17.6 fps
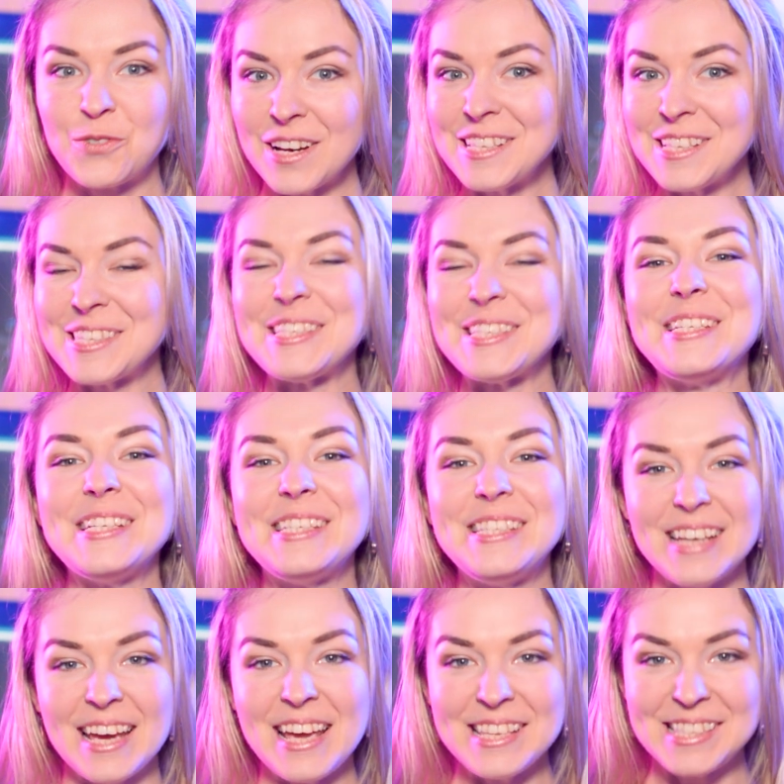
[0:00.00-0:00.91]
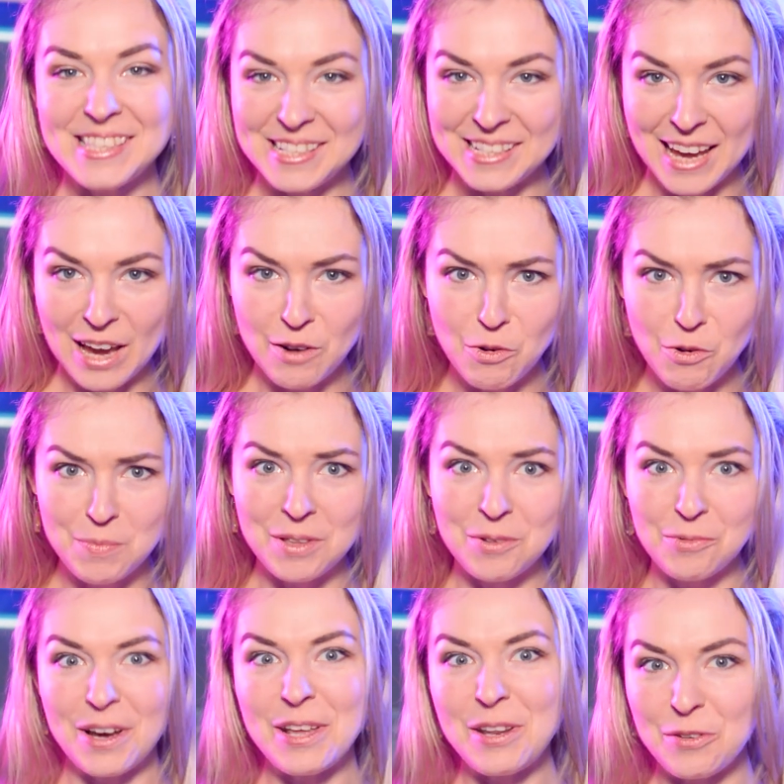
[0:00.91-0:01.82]
Friends, today's the day we've
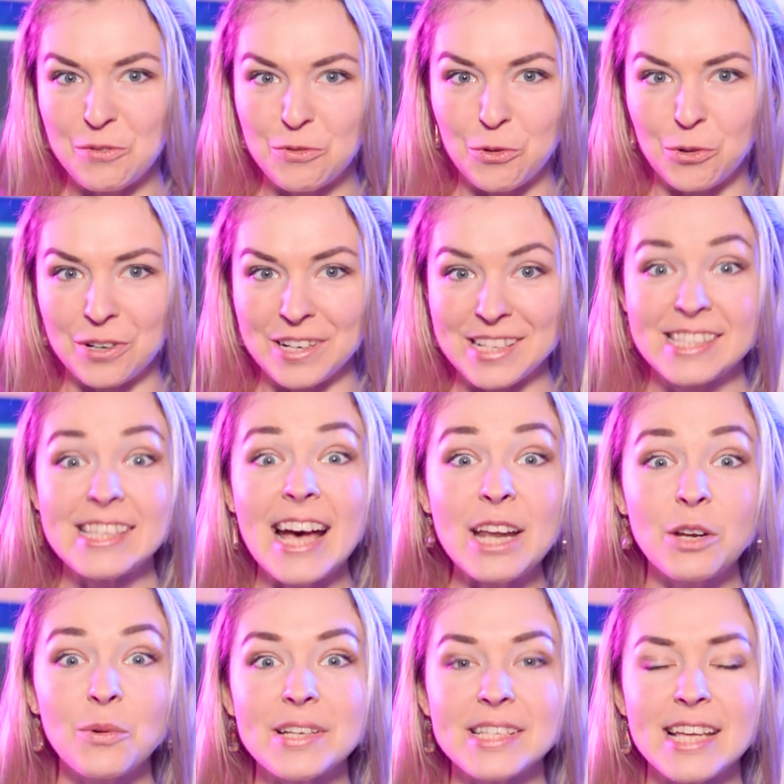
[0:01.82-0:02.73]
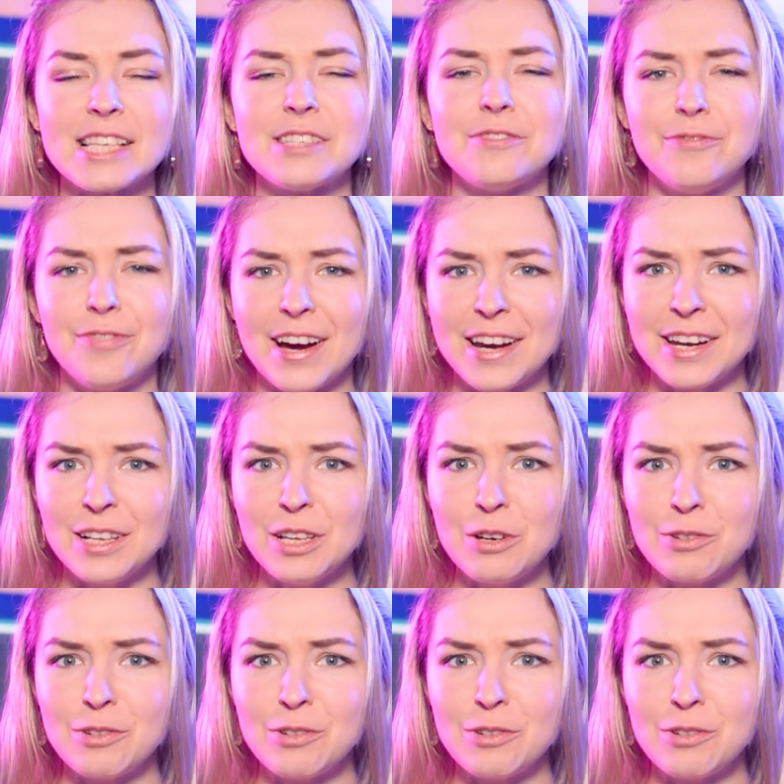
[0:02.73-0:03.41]
been waiting for. SideQuest has finally